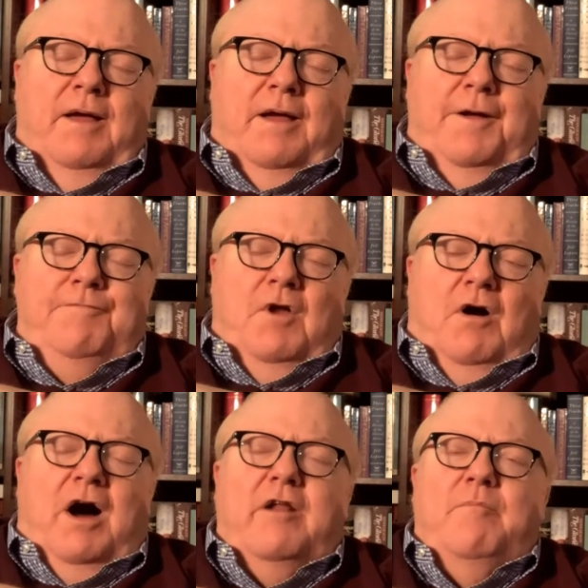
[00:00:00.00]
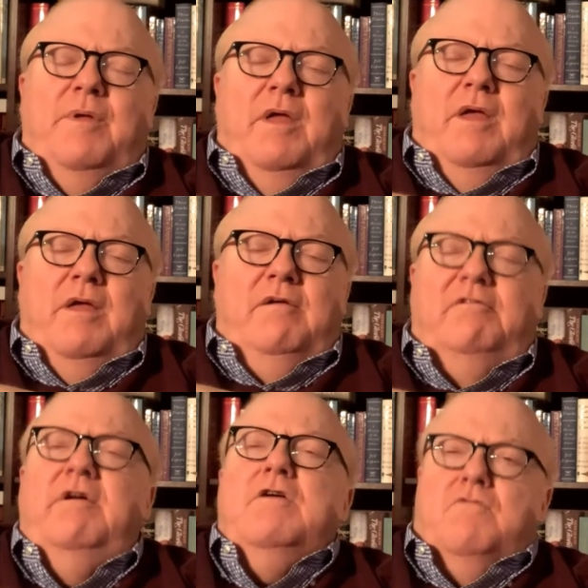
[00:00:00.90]
um, ought to be
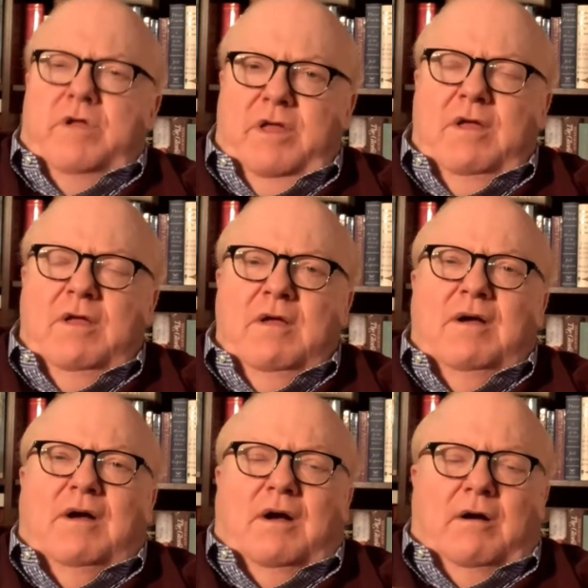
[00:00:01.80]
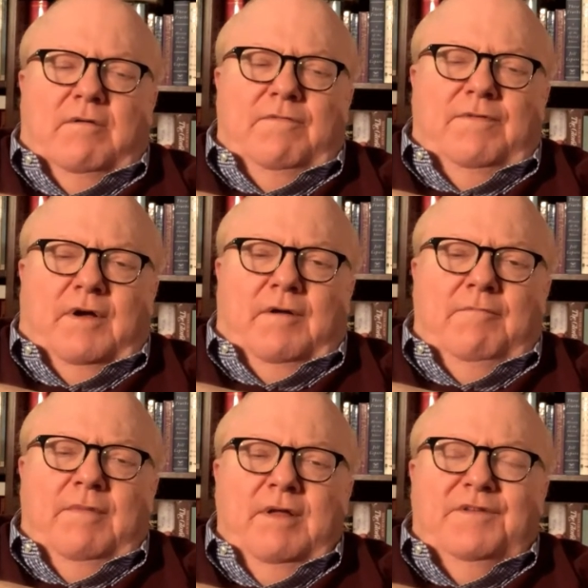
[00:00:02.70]
leery of
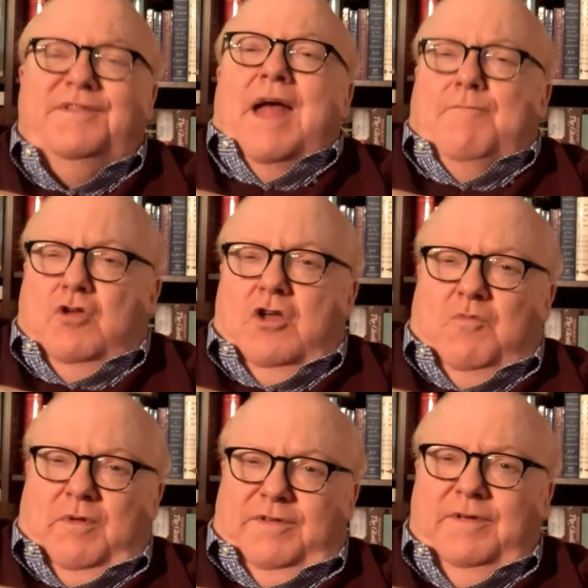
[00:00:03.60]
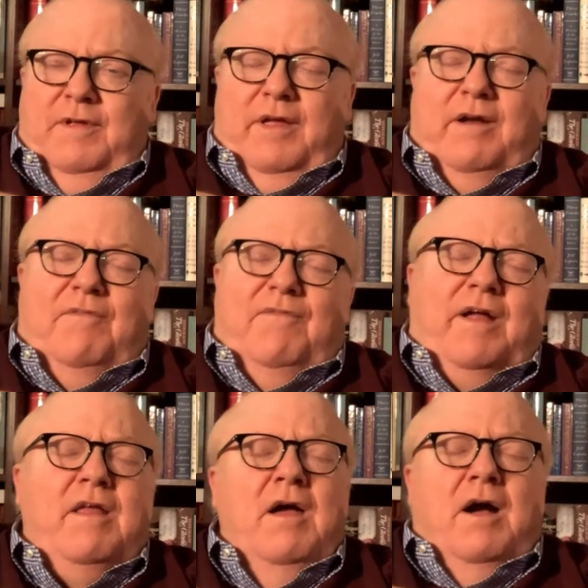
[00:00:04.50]
um, snap judgments. In
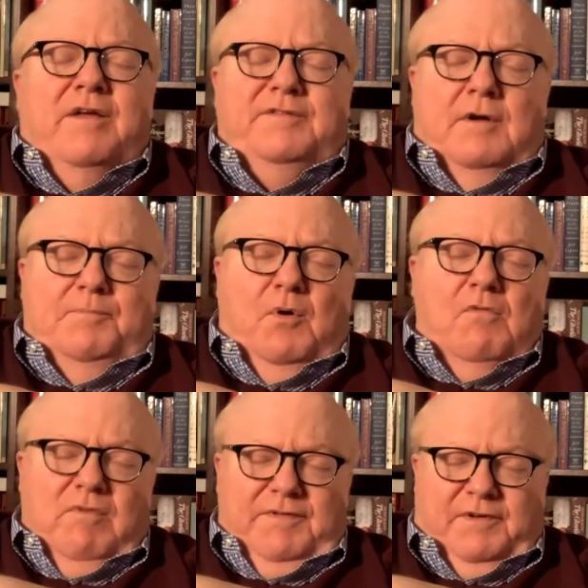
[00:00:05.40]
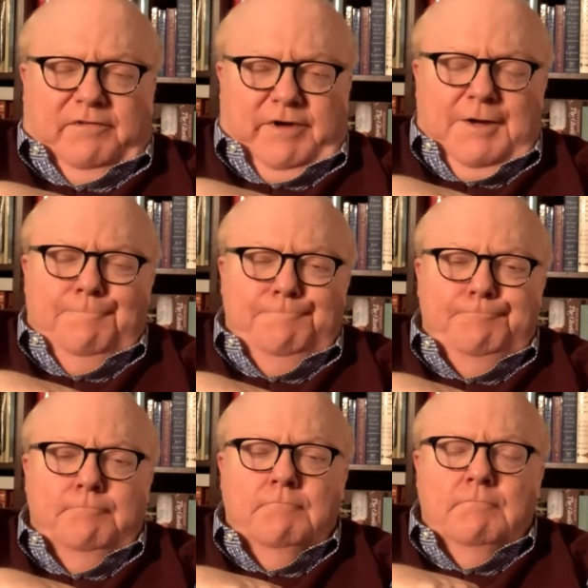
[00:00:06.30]
effect, I saw a poll recently
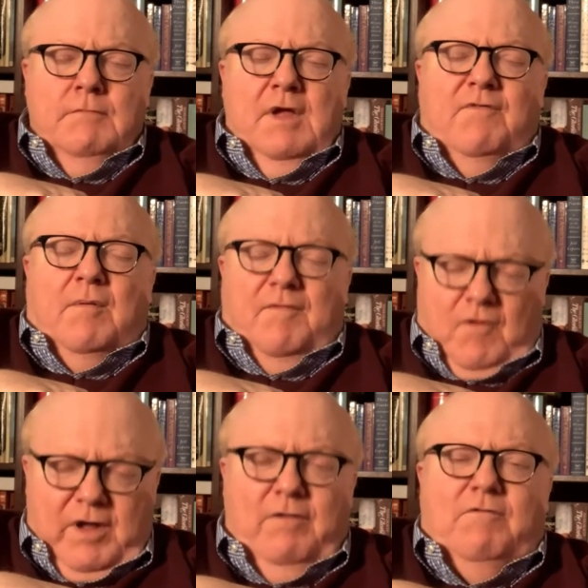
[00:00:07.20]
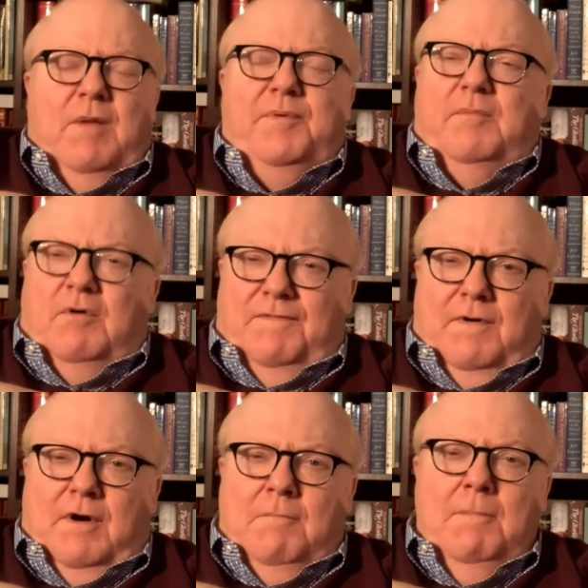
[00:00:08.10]
from a very reputable
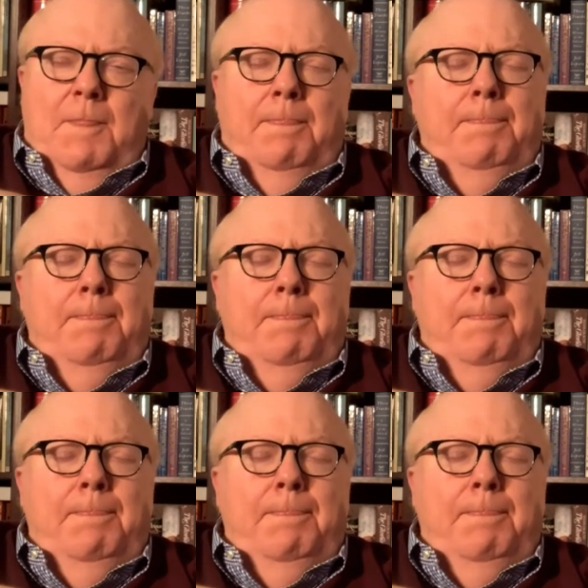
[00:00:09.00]
firm,